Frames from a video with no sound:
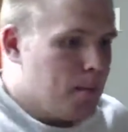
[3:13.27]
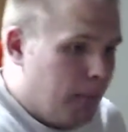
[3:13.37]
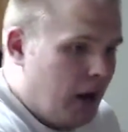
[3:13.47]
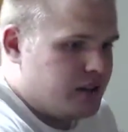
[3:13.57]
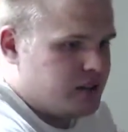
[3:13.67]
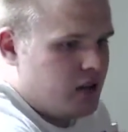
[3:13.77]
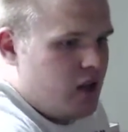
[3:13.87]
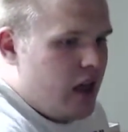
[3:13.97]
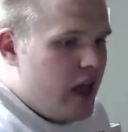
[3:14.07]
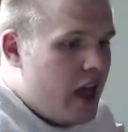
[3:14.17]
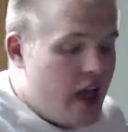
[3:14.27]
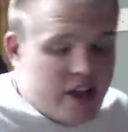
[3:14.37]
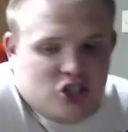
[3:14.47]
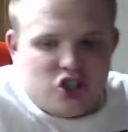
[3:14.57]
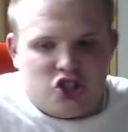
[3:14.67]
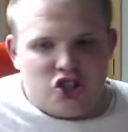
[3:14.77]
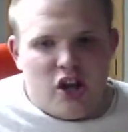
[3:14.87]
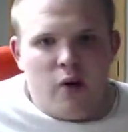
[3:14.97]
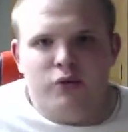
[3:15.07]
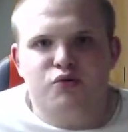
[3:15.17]
But
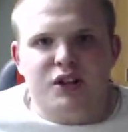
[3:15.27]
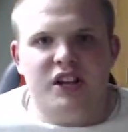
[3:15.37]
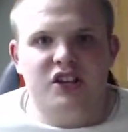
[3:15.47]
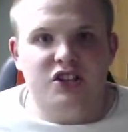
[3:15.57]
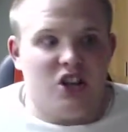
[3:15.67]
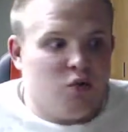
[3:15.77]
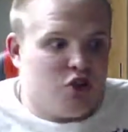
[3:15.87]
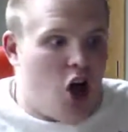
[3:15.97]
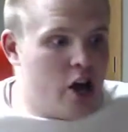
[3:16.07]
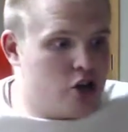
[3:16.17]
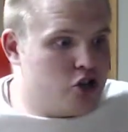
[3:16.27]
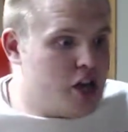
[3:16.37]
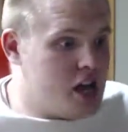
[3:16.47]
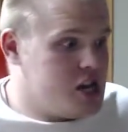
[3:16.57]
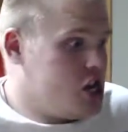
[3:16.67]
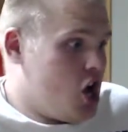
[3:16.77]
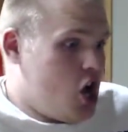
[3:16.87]
it was ridiculous. It was unentertaining.